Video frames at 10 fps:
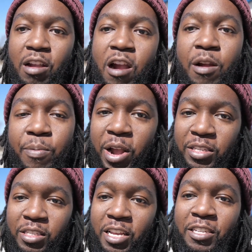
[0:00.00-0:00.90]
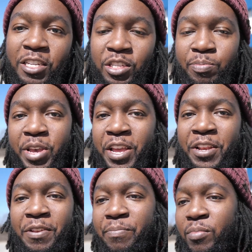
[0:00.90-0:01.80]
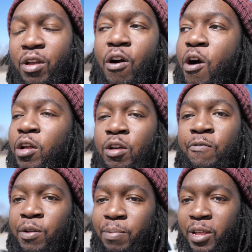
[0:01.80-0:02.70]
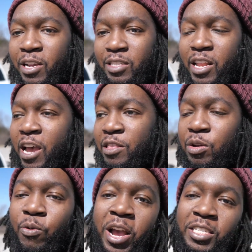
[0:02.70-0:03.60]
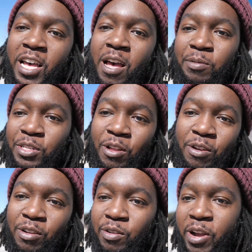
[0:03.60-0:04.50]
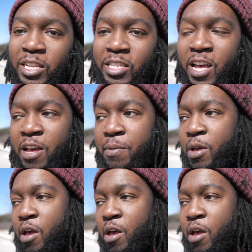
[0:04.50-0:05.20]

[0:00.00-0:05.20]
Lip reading: car prices have just been all over the place. Like, the right time is no longer the right time.